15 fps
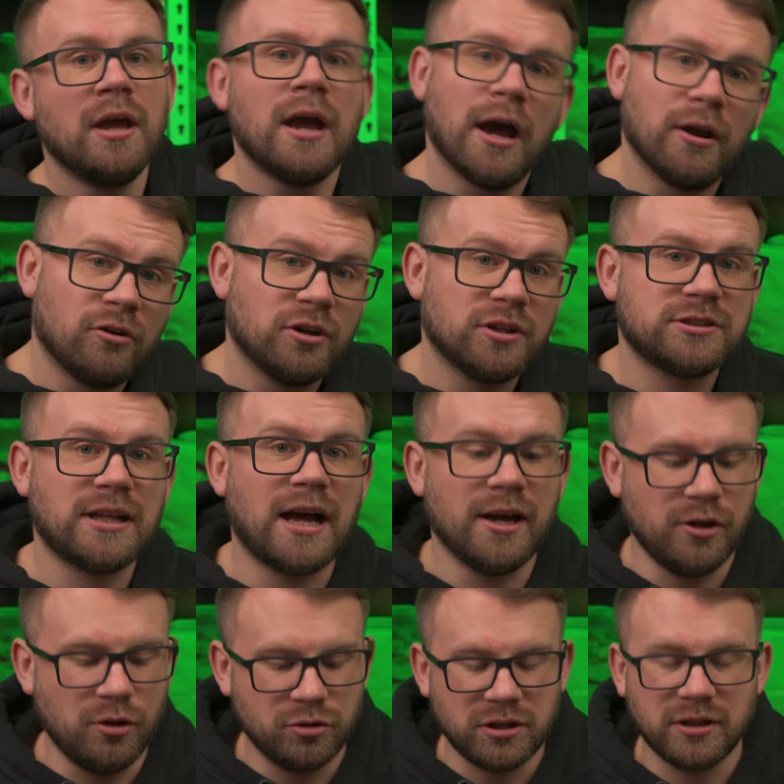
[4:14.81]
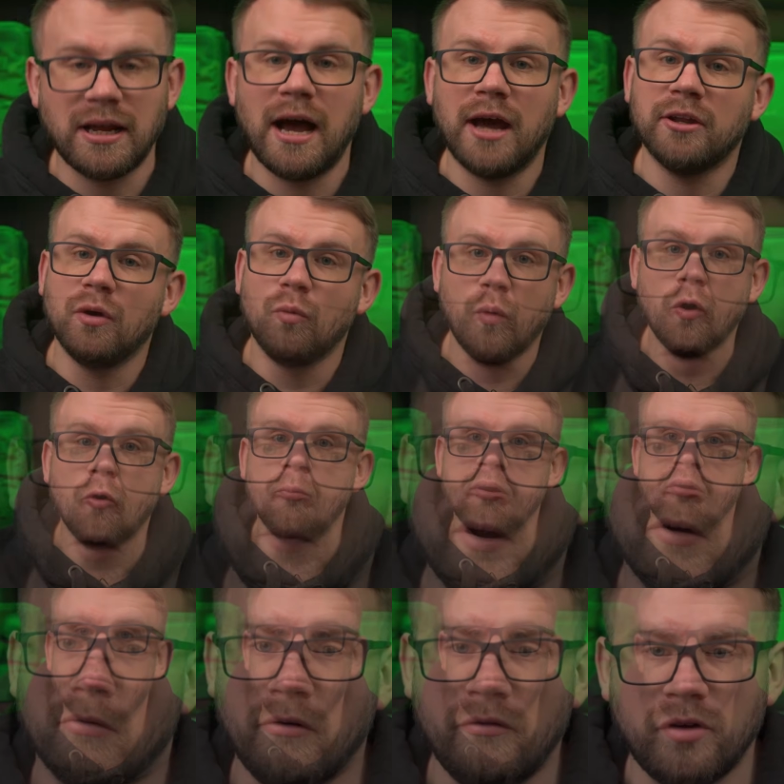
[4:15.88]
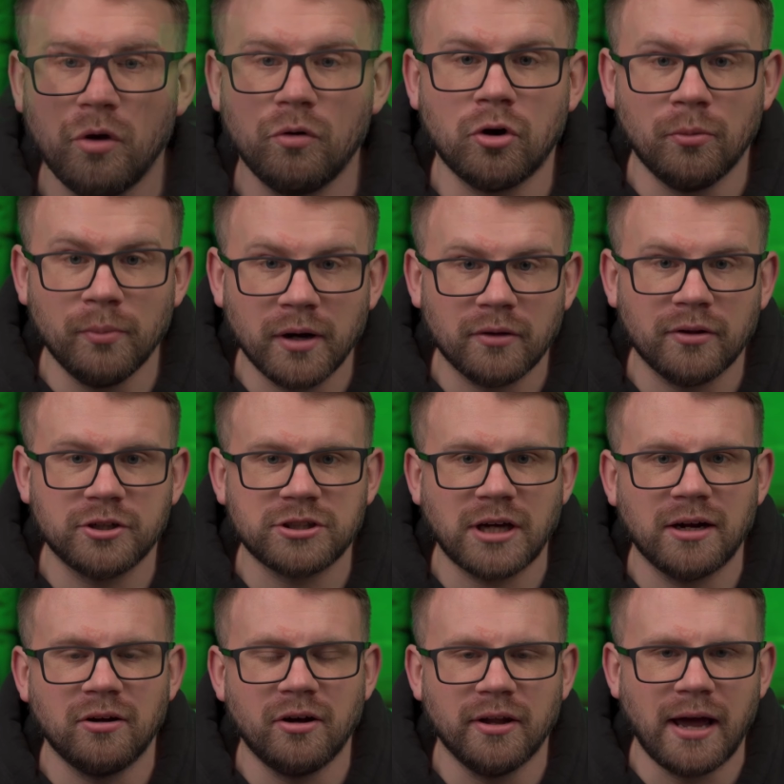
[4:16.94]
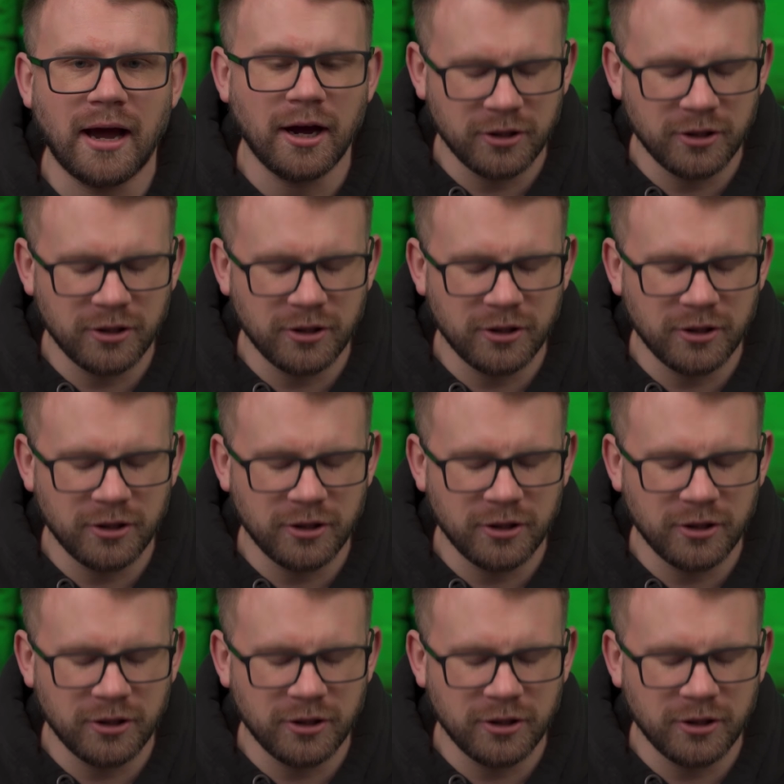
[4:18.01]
and I'm going to start using that, and there will be a review coming on the channel of that.